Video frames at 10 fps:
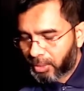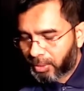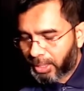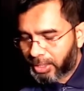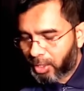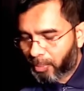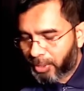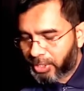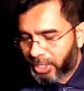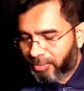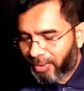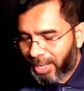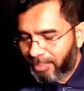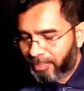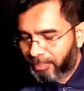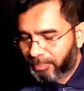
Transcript: So that's 0 0.35